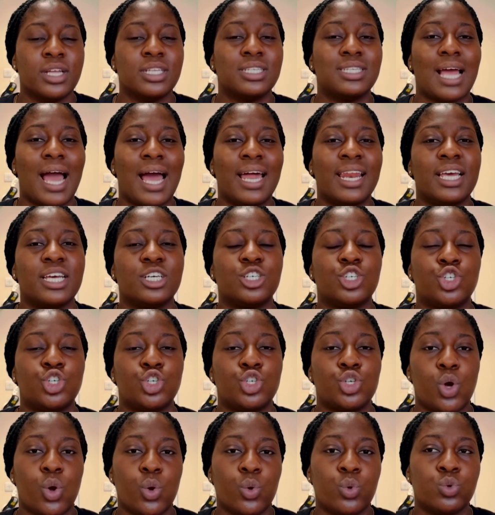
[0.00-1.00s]
And it
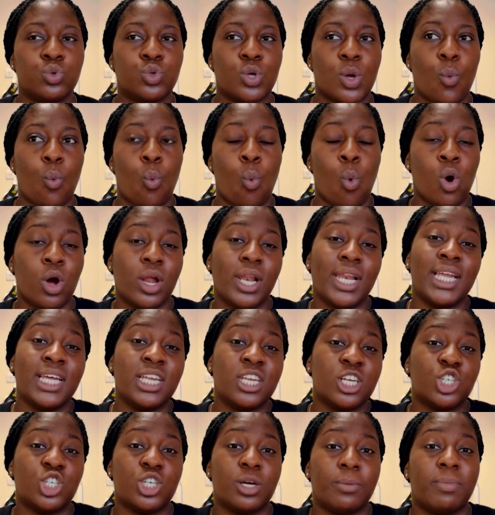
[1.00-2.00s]
shows what
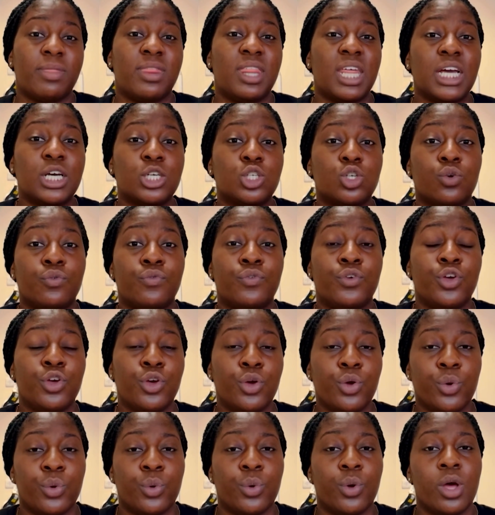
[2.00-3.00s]
leadership thinks of
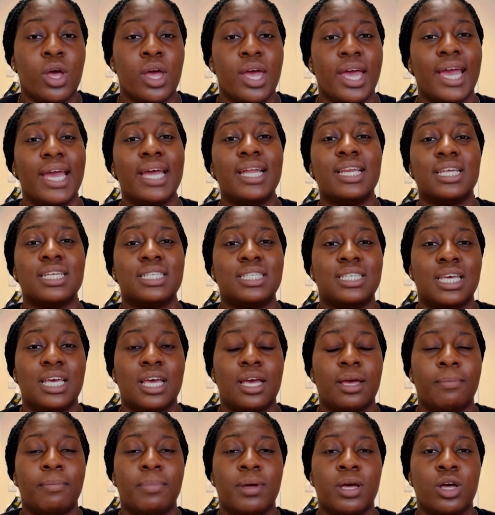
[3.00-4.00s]
you in the team,
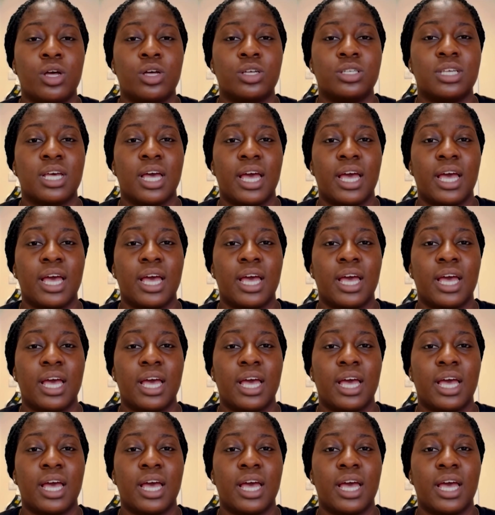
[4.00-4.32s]
because